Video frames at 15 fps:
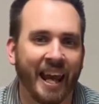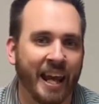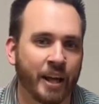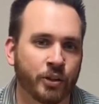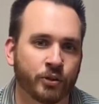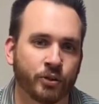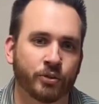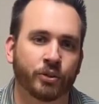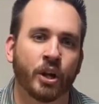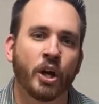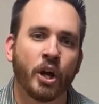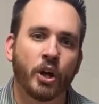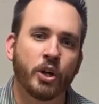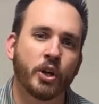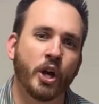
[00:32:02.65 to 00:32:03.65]
answers.
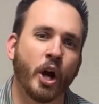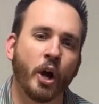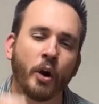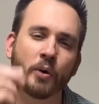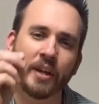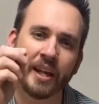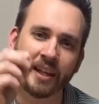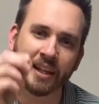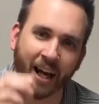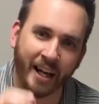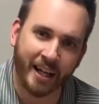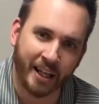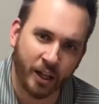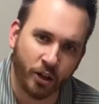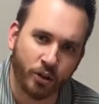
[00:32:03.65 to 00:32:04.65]
Know that God
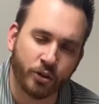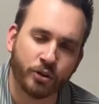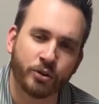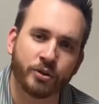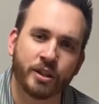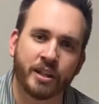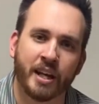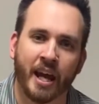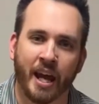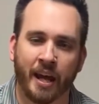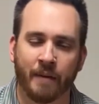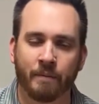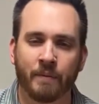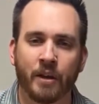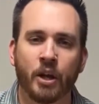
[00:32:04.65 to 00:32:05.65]
hears you today.